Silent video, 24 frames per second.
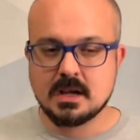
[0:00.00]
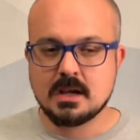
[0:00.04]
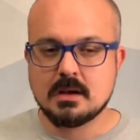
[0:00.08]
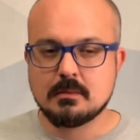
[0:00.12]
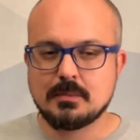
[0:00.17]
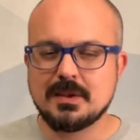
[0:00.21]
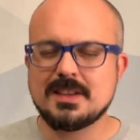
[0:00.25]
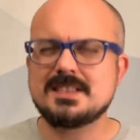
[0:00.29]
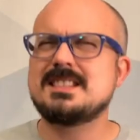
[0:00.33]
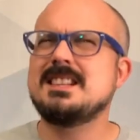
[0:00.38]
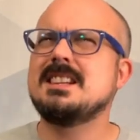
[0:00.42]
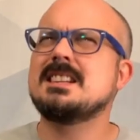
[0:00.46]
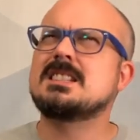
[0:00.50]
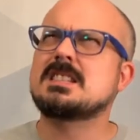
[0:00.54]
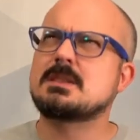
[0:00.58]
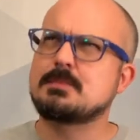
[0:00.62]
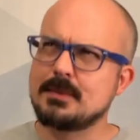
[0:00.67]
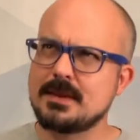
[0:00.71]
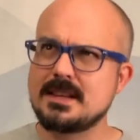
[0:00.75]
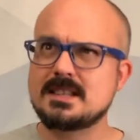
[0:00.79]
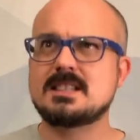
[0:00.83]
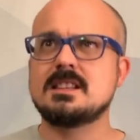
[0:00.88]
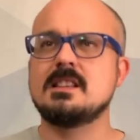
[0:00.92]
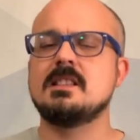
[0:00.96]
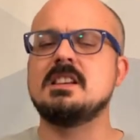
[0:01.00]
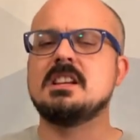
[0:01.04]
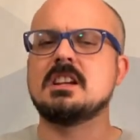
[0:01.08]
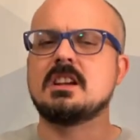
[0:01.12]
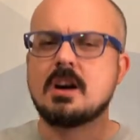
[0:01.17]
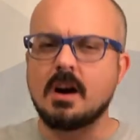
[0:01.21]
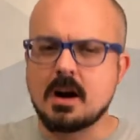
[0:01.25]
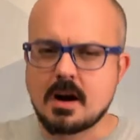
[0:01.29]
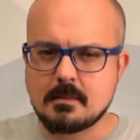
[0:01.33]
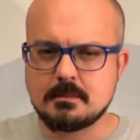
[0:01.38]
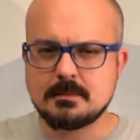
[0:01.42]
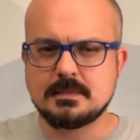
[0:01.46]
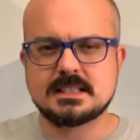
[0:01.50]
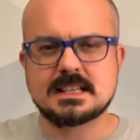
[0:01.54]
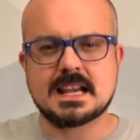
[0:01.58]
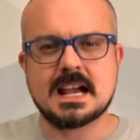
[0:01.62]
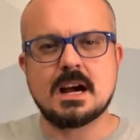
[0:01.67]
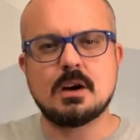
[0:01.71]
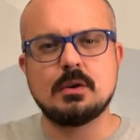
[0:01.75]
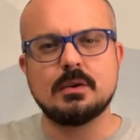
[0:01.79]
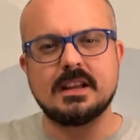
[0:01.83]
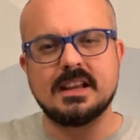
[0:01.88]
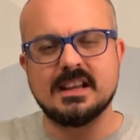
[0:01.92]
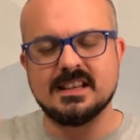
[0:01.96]
Plus, it explicitly comes
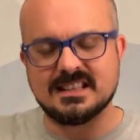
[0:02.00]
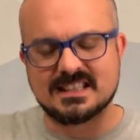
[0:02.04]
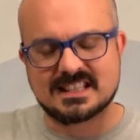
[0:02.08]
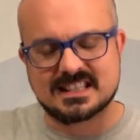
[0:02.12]
out and